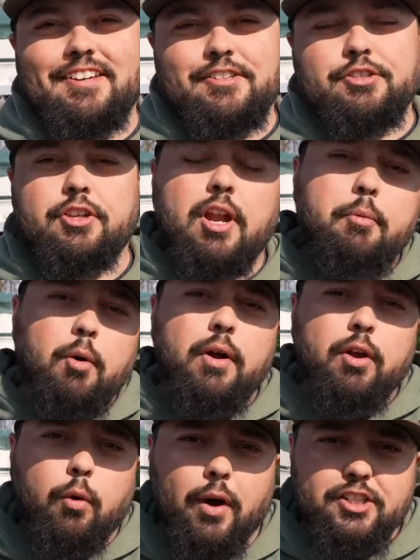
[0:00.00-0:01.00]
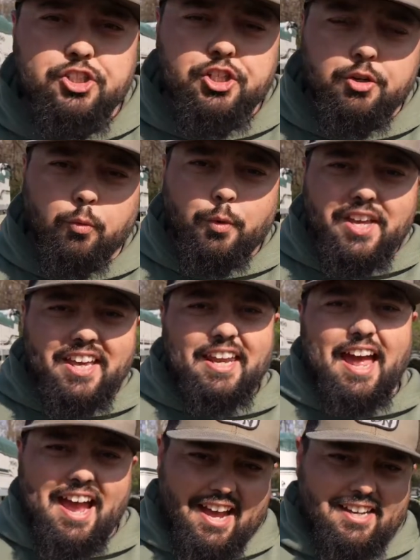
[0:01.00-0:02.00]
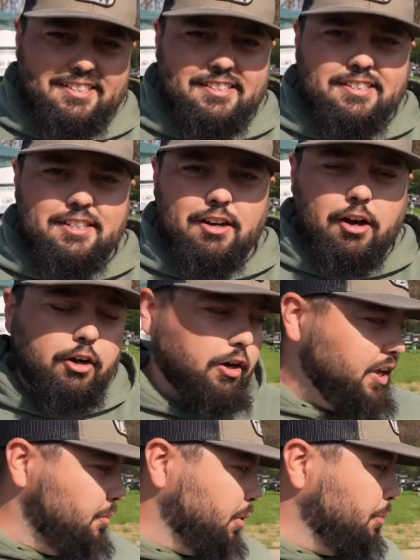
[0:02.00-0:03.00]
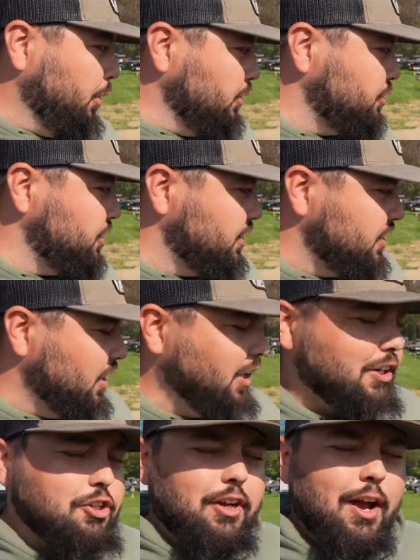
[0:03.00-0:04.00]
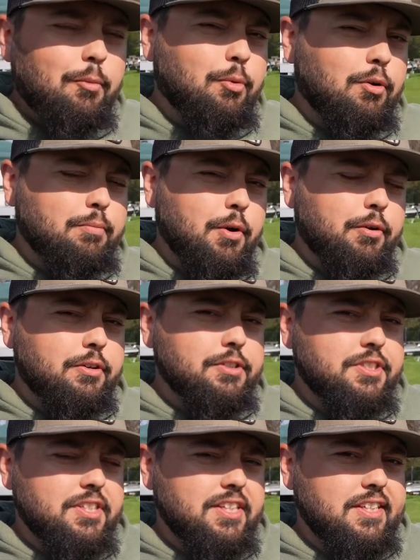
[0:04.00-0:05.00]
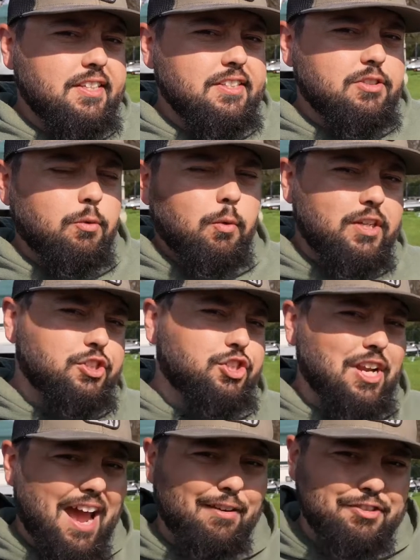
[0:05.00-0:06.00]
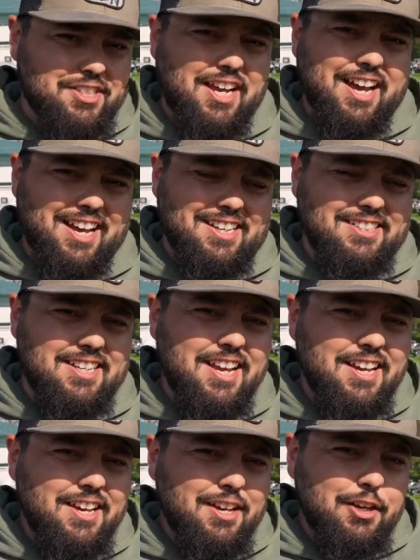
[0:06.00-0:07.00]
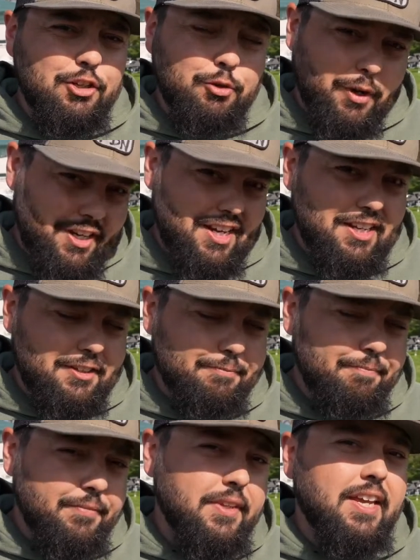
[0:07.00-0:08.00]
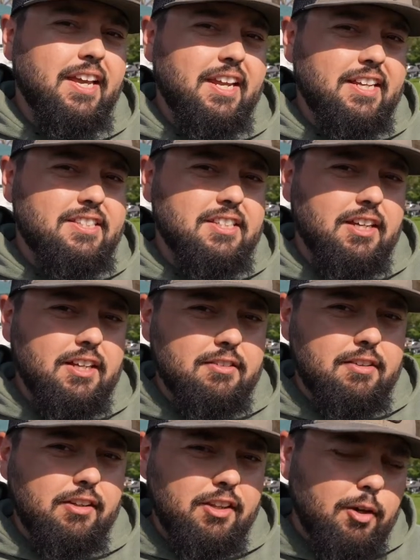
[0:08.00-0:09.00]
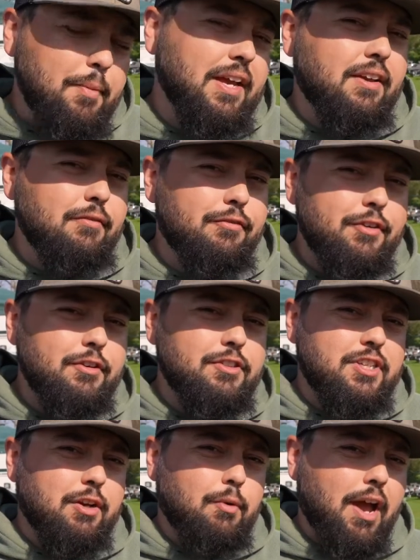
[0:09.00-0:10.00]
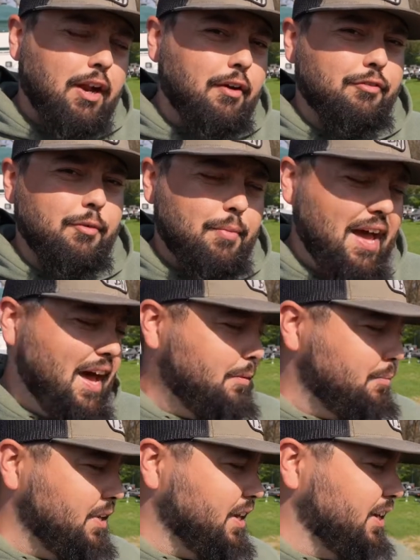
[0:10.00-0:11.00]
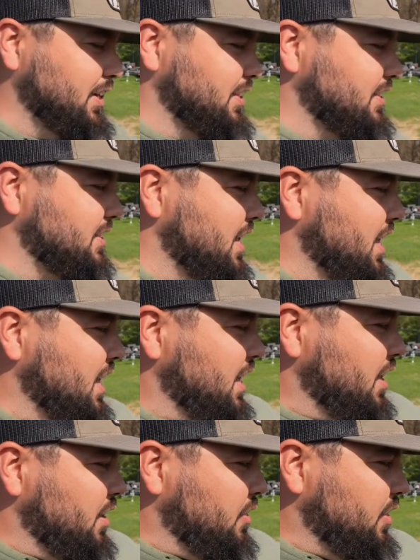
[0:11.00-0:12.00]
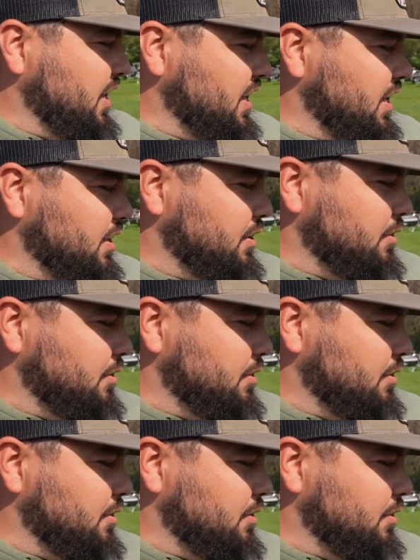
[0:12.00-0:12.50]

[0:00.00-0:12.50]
So, the number one question we get asked on our e propulsion electric outboard motors is what shaft size do I need? And it's a little bit confusing right off the bat because the